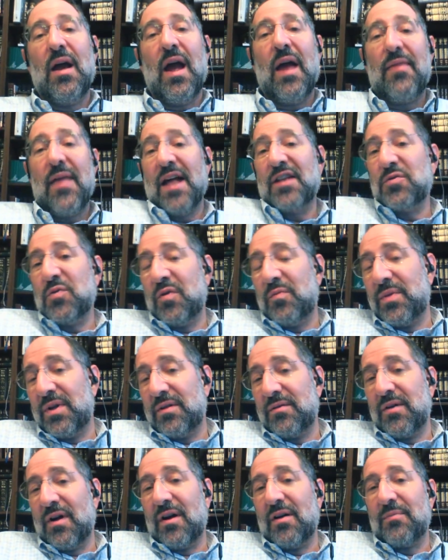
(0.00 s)
And that's what we've
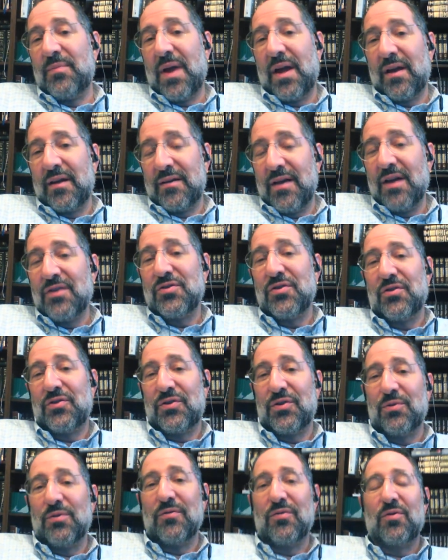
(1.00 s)
been paying attention
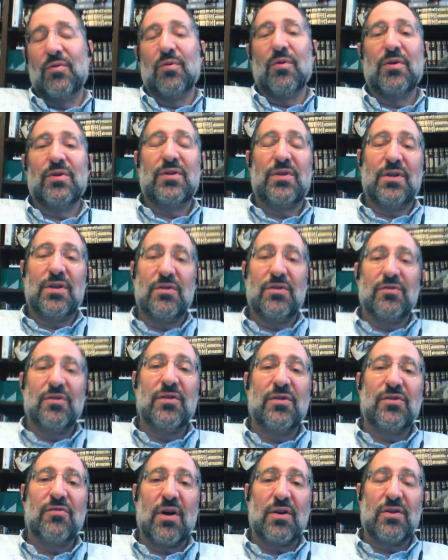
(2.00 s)
to, of course, these
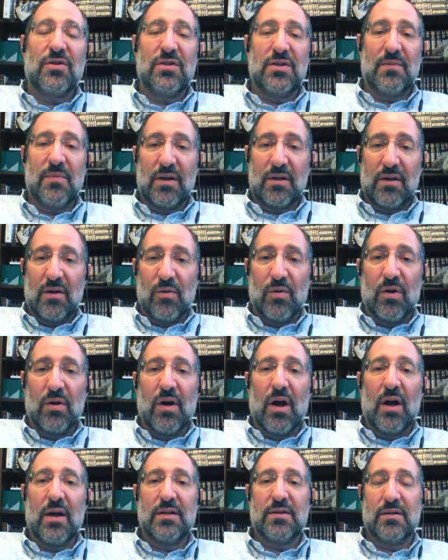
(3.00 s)
instructions about
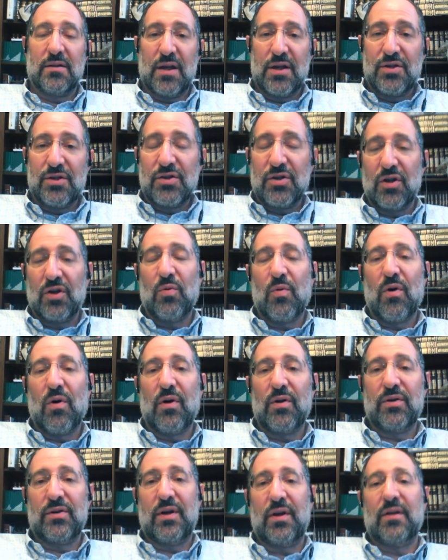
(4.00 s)
isolation and
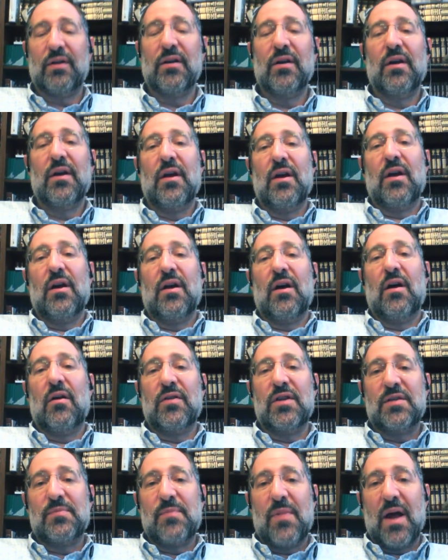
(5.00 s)
quarantine
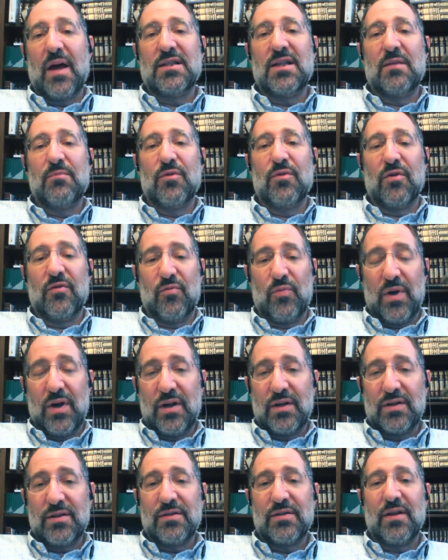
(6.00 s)
over these past number of
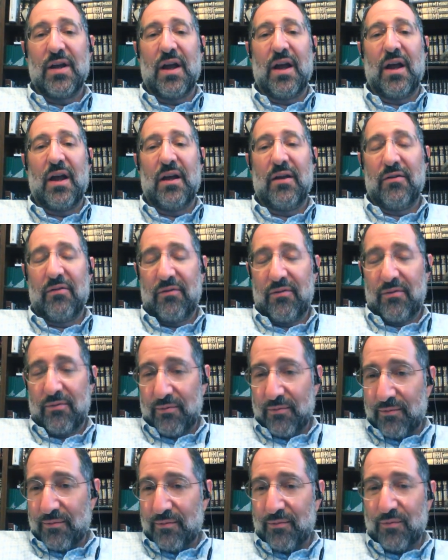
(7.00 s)
weeks, and
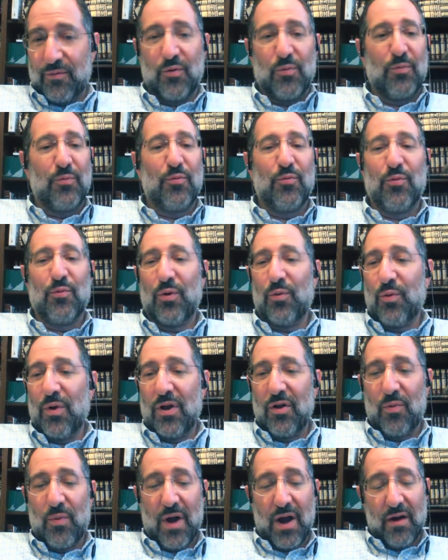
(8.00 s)
we're
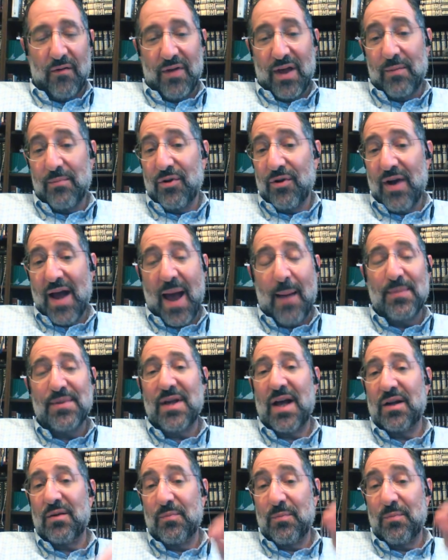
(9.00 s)
well aware of that. And perhaps